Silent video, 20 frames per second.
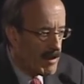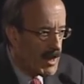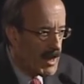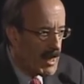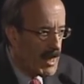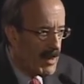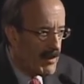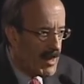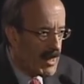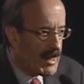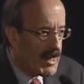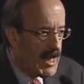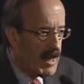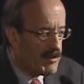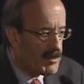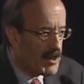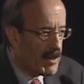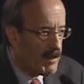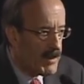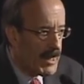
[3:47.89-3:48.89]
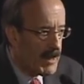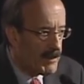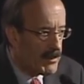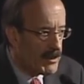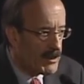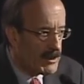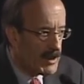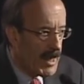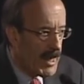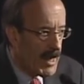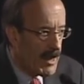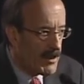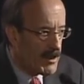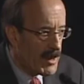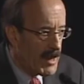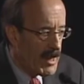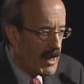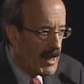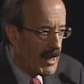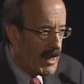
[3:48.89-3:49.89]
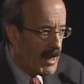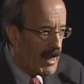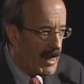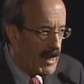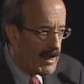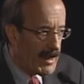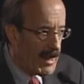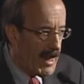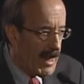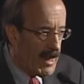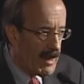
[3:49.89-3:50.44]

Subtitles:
that keeps the people down, it can't